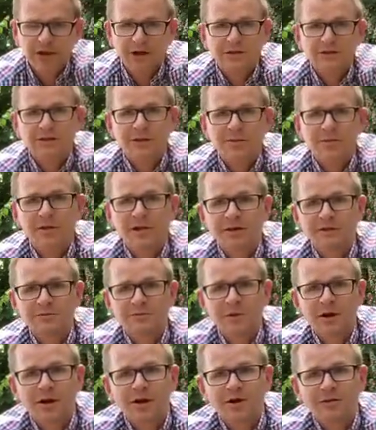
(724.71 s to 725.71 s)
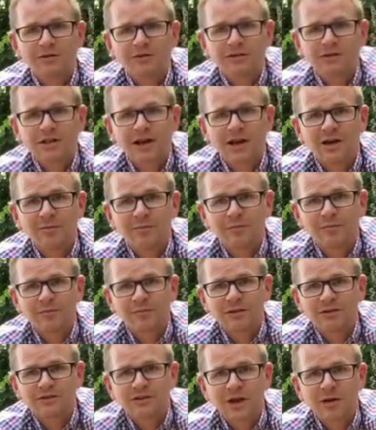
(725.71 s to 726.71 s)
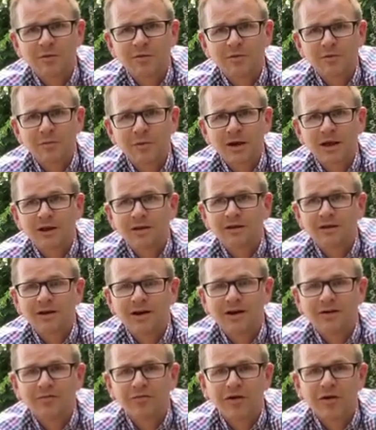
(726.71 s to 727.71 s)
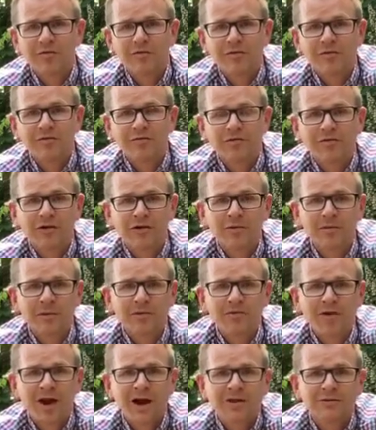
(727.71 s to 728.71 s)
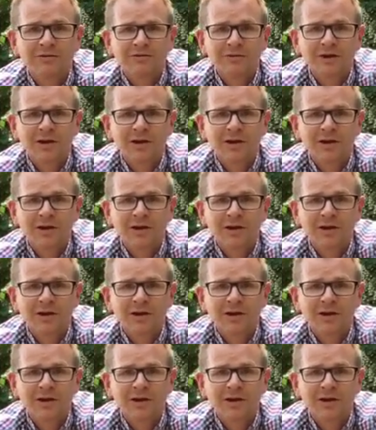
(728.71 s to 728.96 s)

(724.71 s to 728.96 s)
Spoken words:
some of those plants stay with me forever and follow me around,